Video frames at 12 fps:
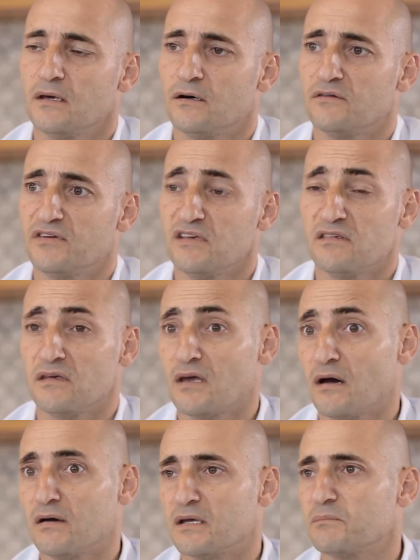of
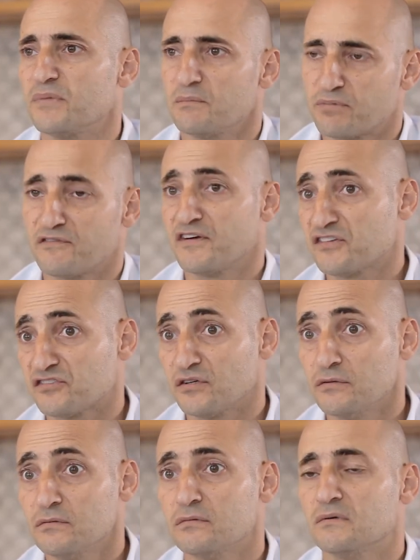easygoing but
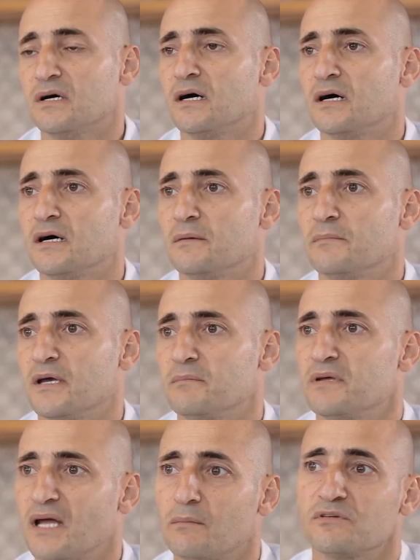professional um, and
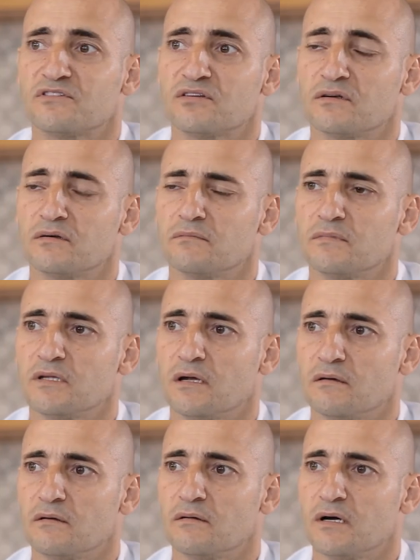being able to you know,
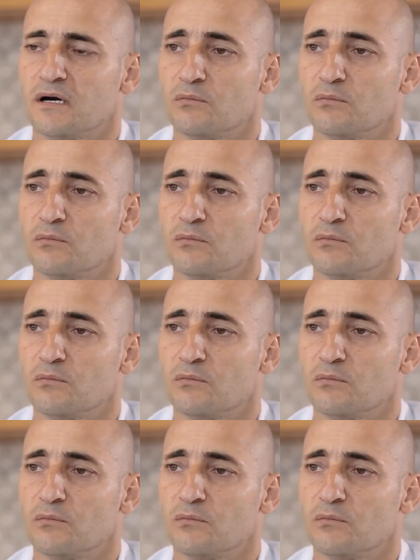uh,